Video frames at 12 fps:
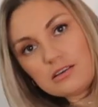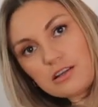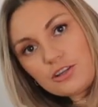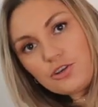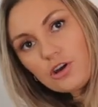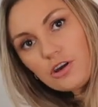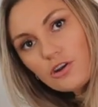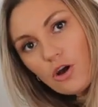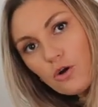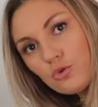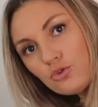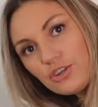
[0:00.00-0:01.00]
like you can't
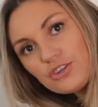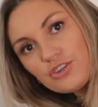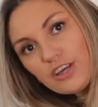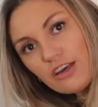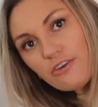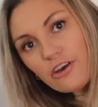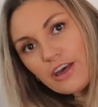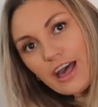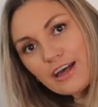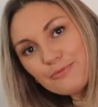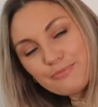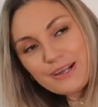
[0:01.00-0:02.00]
hold it together
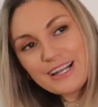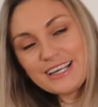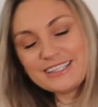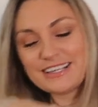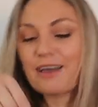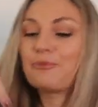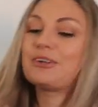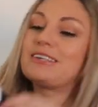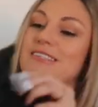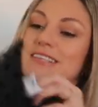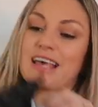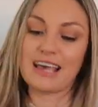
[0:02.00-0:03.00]
and pull it down when
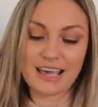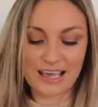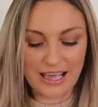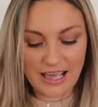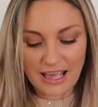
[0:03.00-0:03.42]
it's there.